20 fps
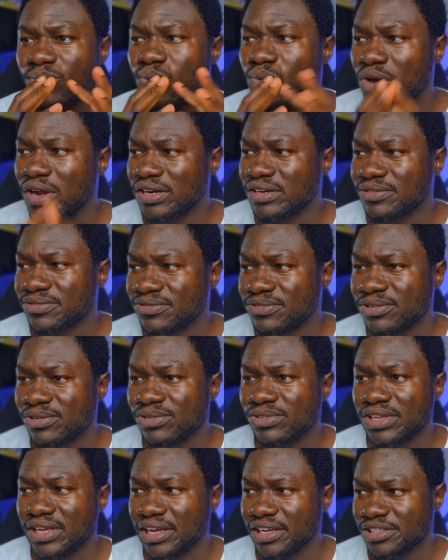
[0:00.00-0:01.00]
wonderful,
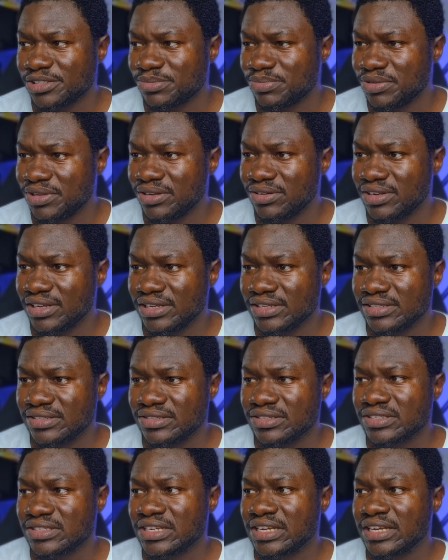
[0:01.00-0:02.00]
the
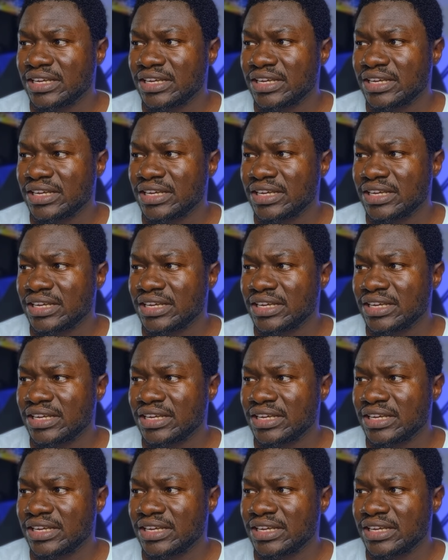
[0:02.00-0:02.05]
experience.